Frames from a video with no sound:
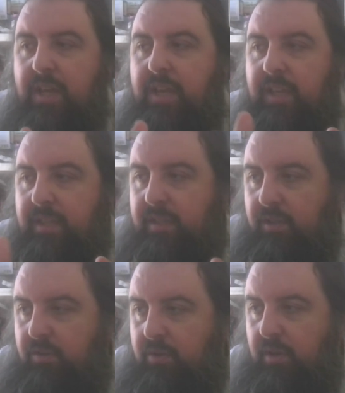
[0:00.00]
He's
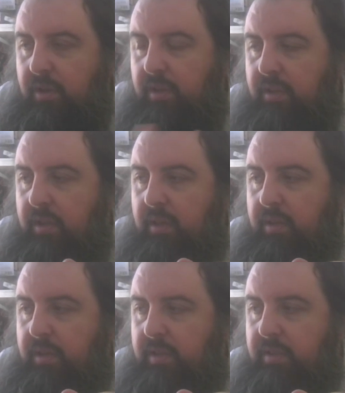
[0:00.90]

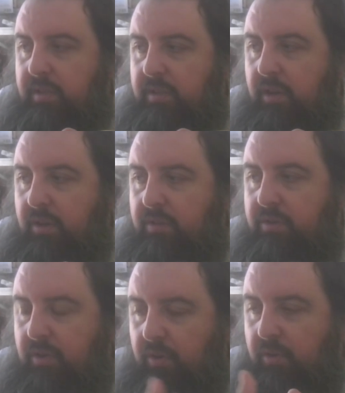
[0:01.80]
in
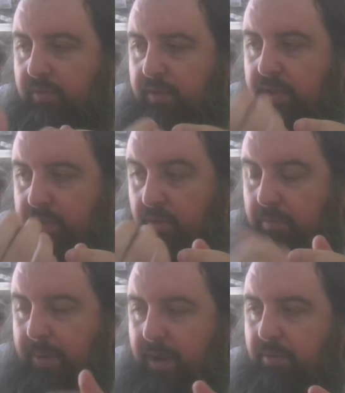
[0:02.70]
charge of, he's got the
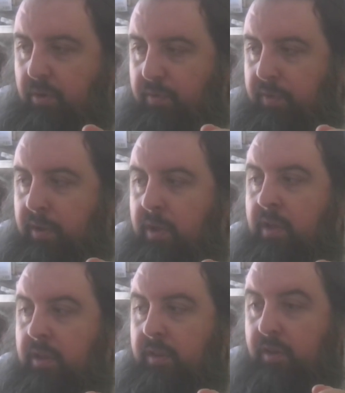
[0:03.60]
power over
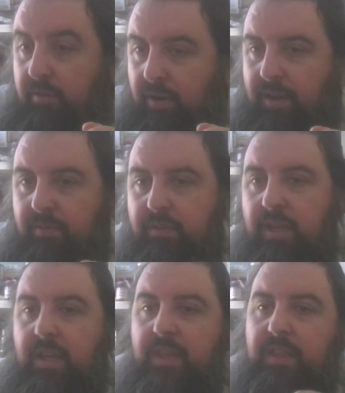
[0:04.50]
the ground.
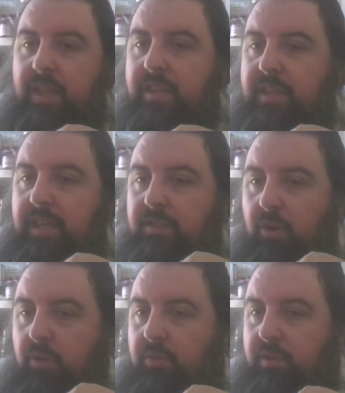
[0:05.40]
Then the things
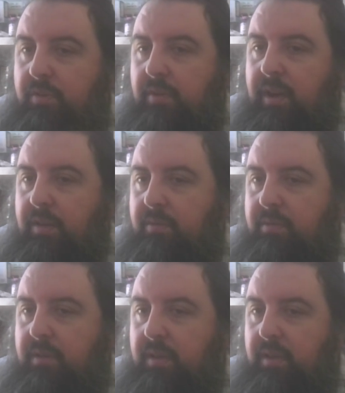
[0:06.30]
on the
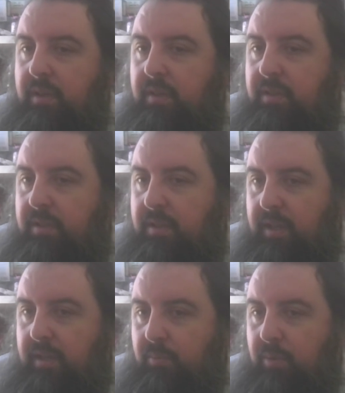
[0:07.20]
ground,
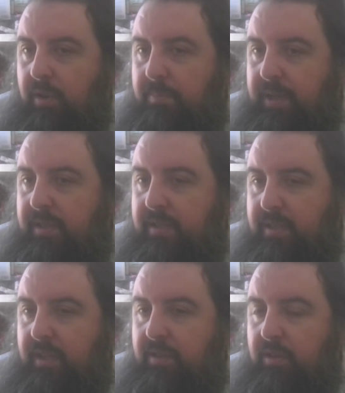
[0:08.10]
like the wild beasts,
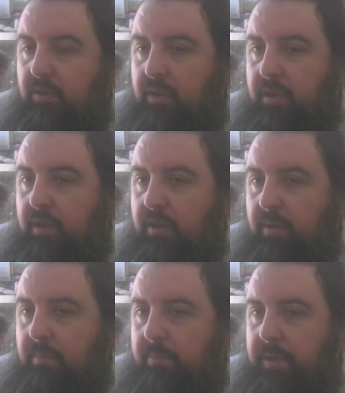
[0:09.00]

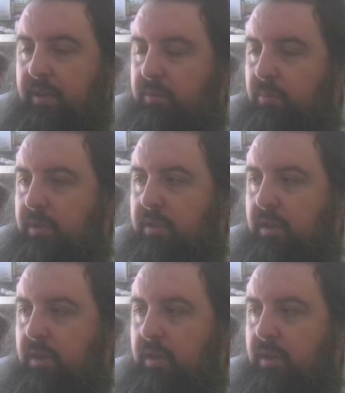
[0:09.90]
the beings which